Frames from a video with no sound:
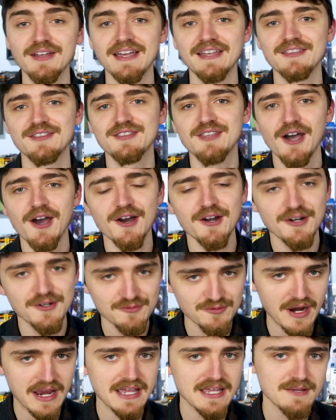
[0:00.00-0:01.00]
Oh yeah, the dark
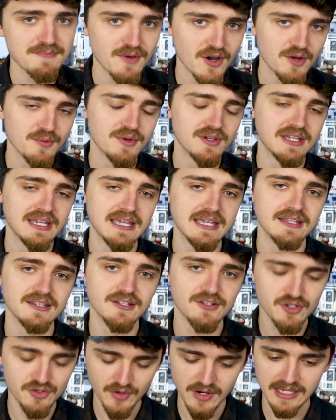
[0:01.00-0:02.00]
Rey moment in
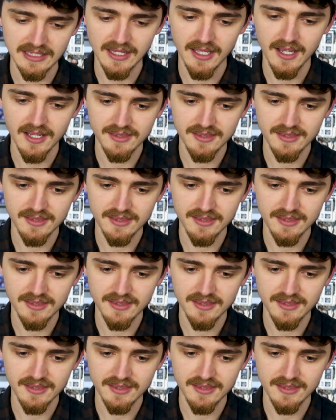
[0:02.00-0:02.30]
the trailer.